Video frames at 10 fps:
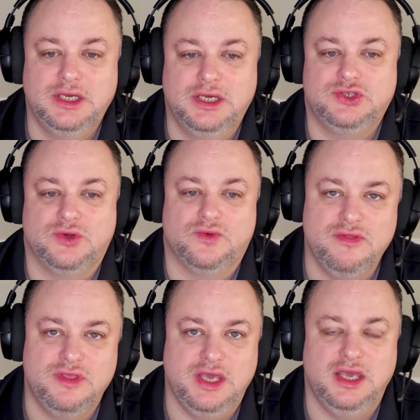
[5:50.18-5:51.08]
So
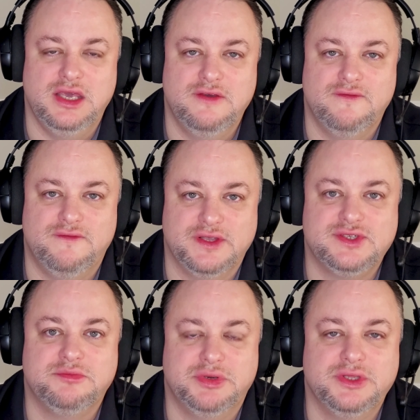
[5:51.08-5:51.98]
the
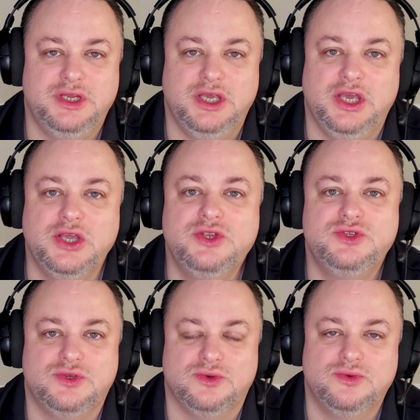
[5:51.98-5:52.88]
visibility
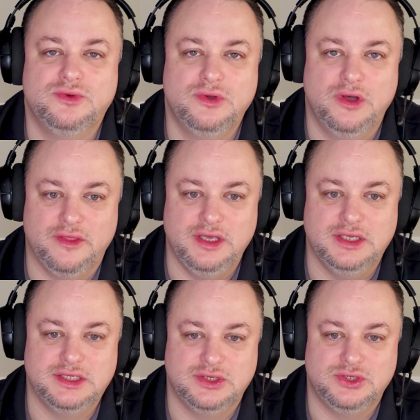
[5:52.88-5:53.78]
into
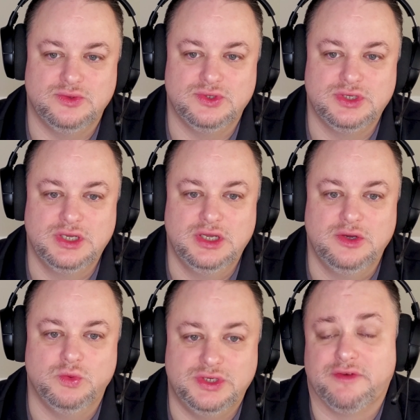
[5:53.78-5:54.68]
these issues
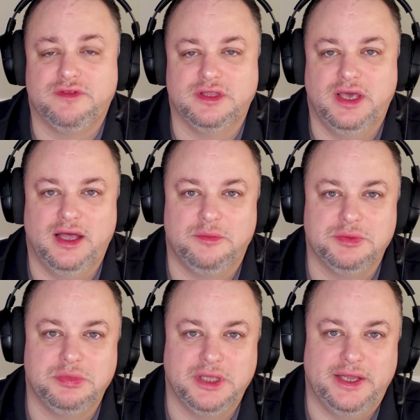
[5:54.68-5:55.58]
would definitely help the
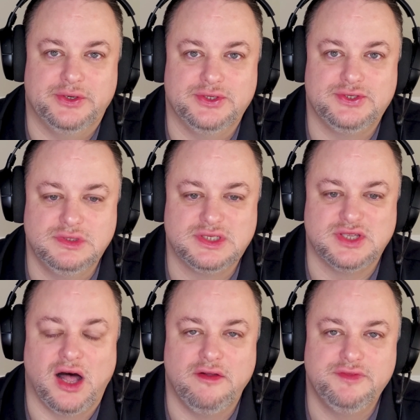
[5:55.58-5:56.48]
planners
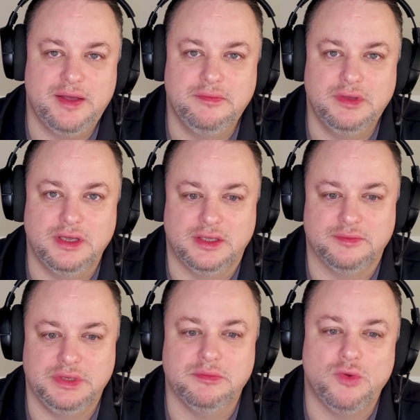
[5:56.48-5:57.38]
solve them and
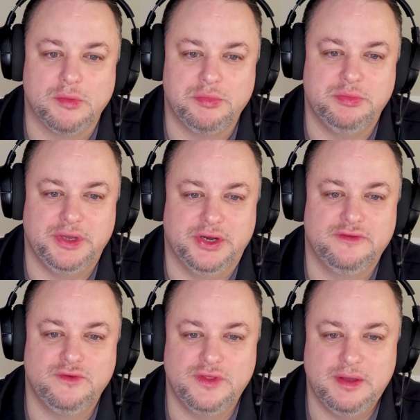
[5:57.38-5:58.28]
be more prepared
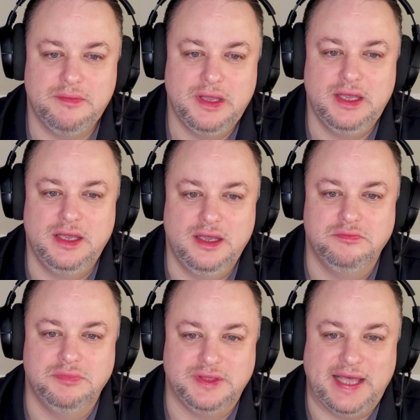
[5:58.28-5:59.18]
for them.
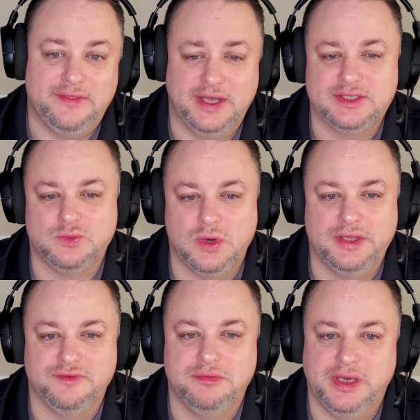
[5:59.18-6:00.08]
But that's one
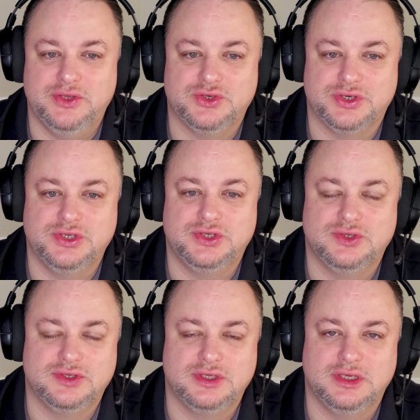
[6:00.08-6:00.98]
of the major
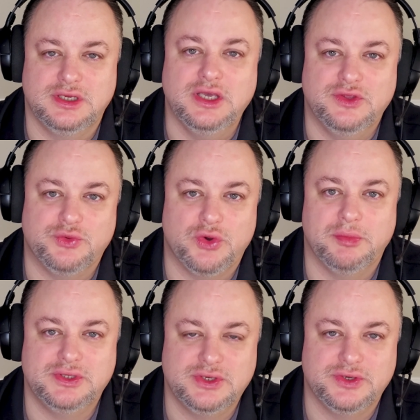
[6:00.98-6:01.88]
issues in the raw
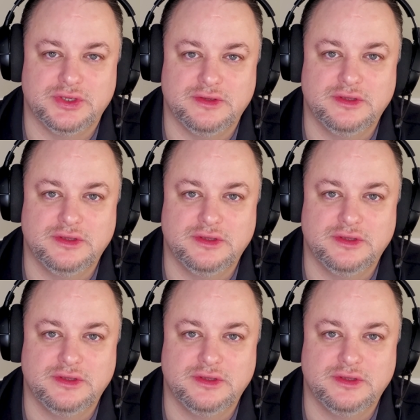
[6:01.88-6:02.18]
material